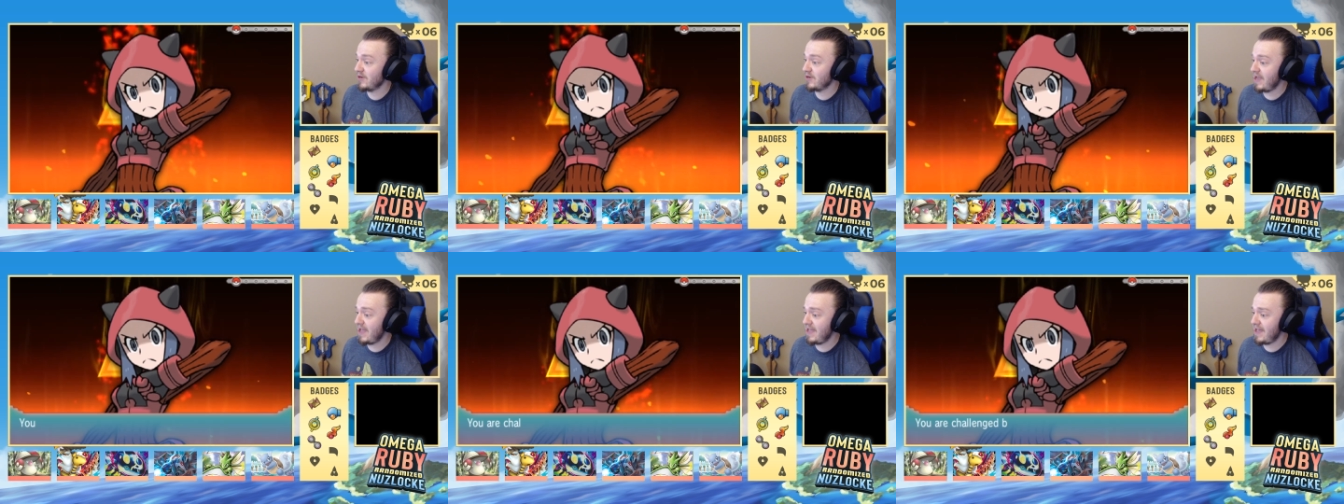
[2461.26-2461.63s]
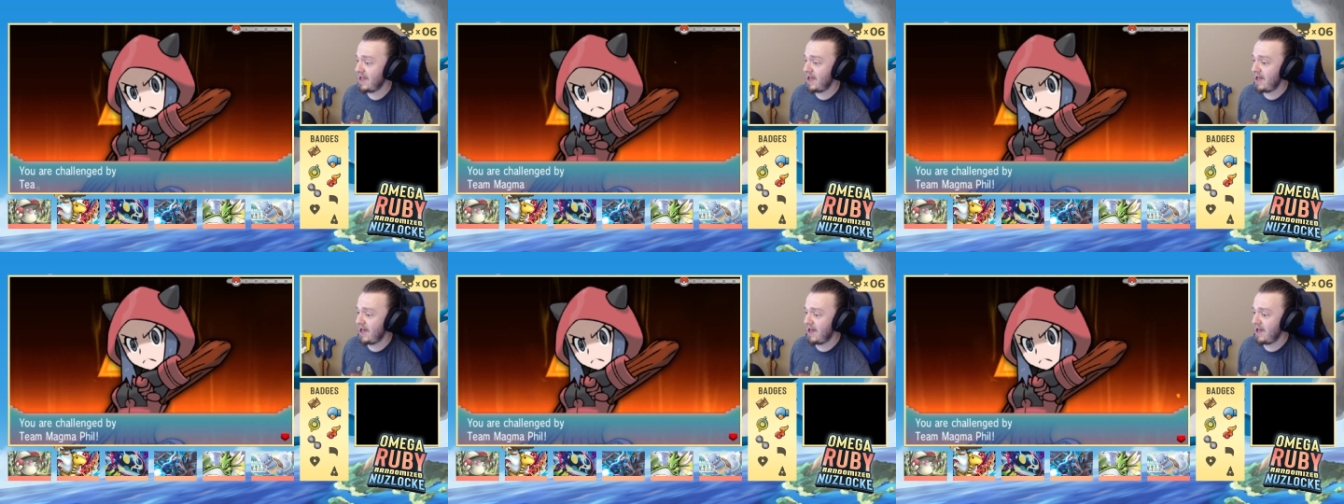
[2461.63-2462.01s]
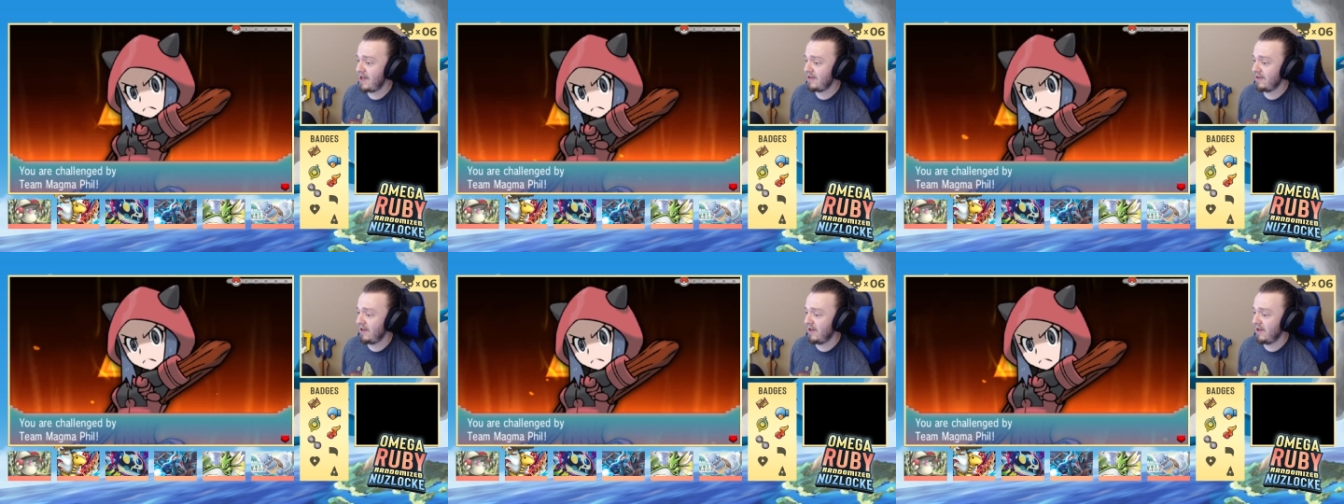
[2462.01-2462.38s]

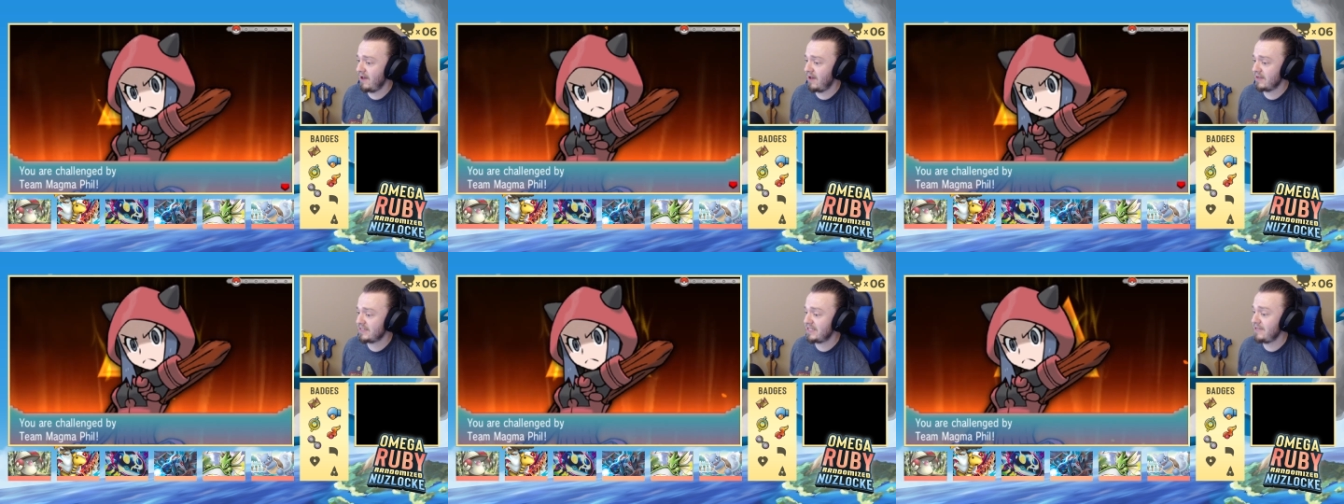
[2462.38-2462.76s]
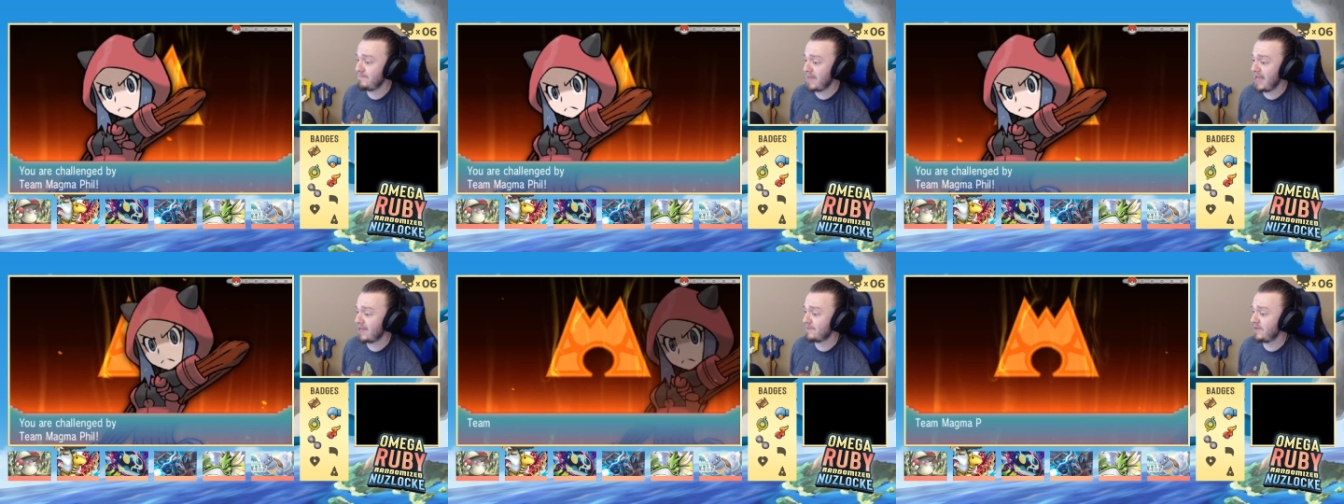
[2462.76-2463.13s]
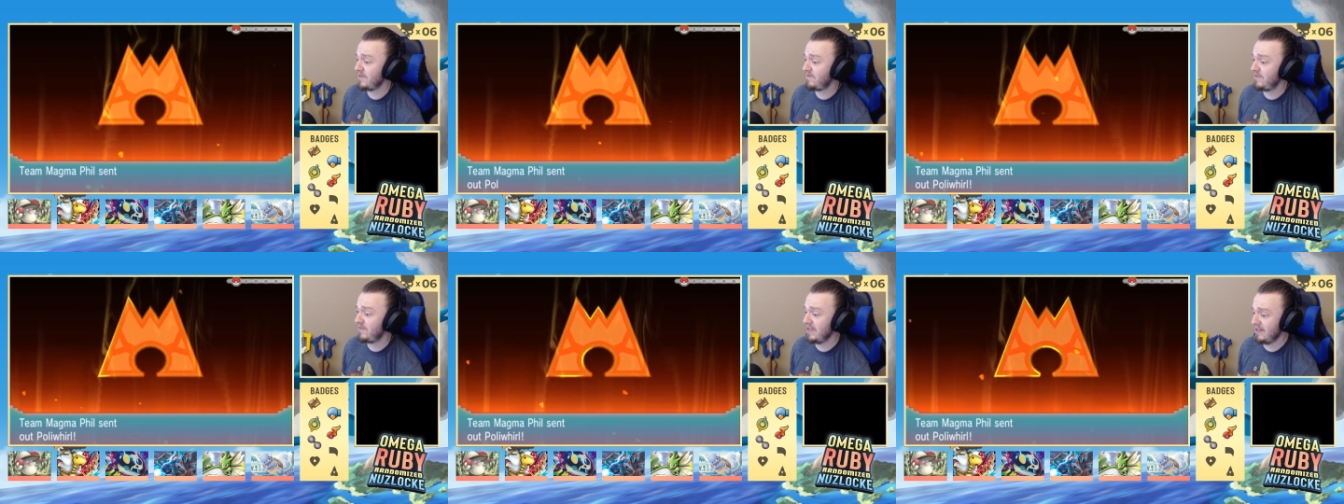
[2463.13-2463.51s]
a Team
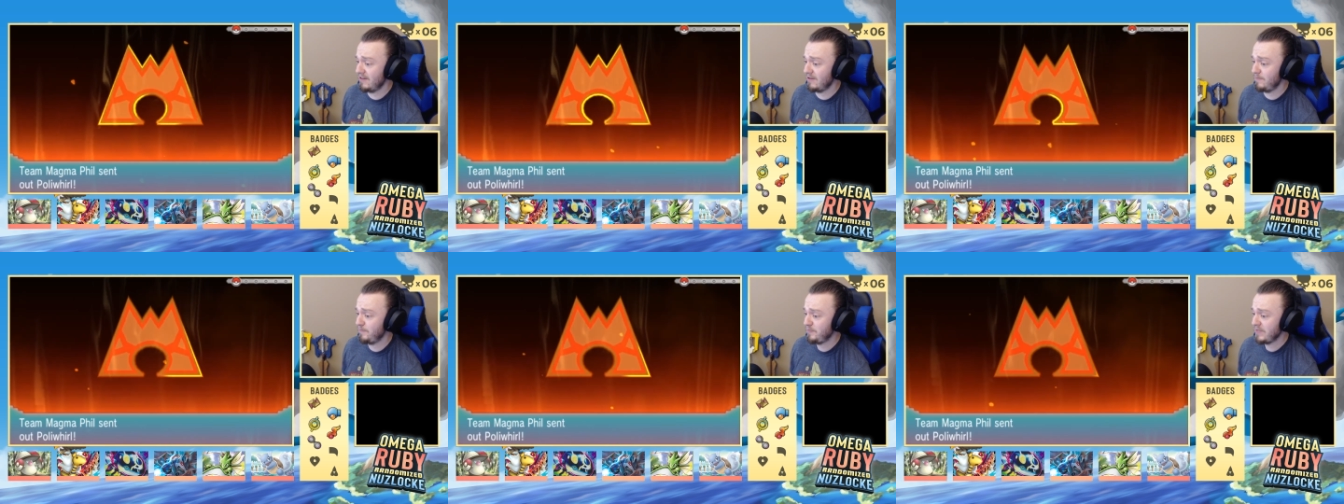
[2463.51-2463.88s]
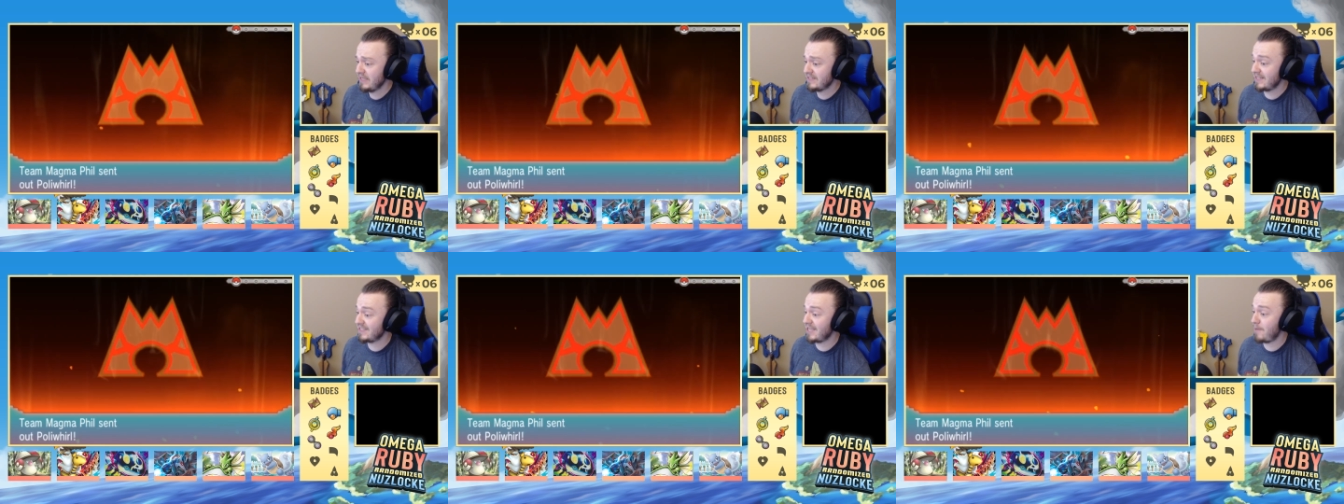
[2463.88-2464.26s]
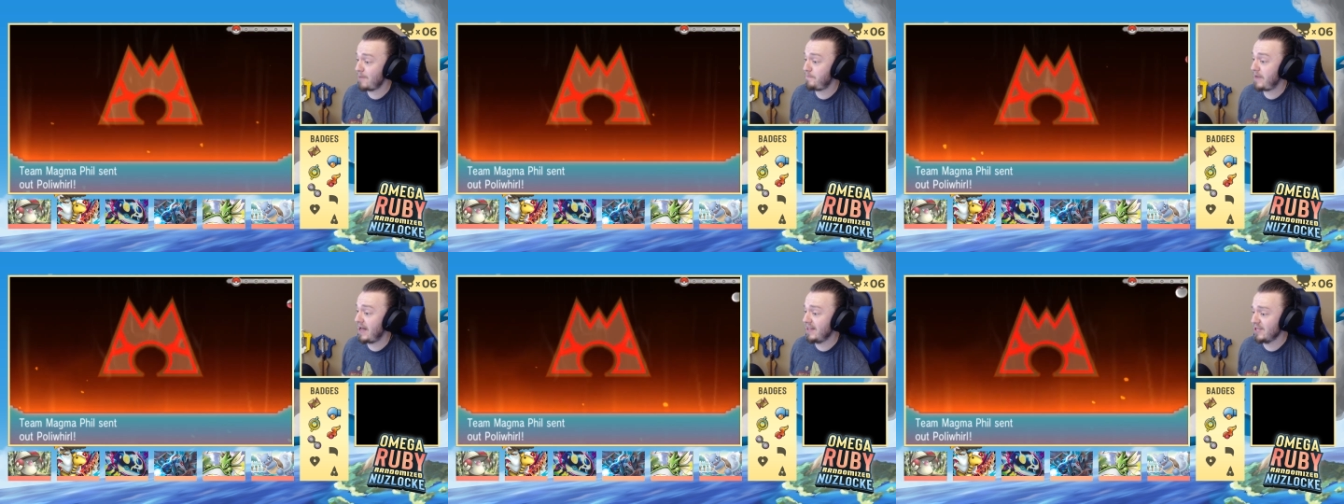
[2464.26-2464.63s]
Magma Phil. Sends out
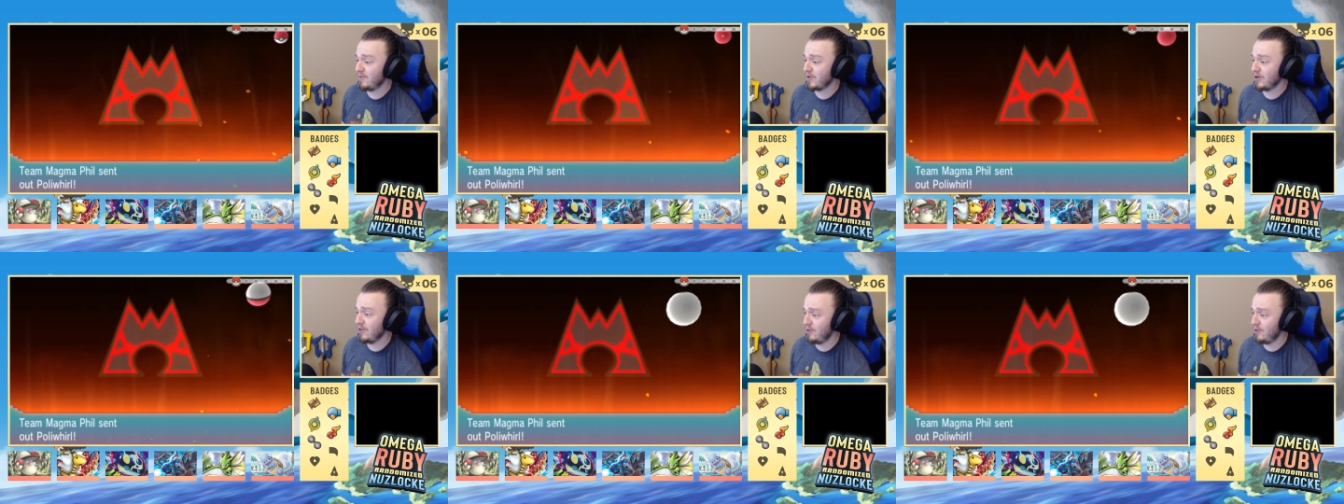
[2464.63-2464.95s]
Poliwhirl.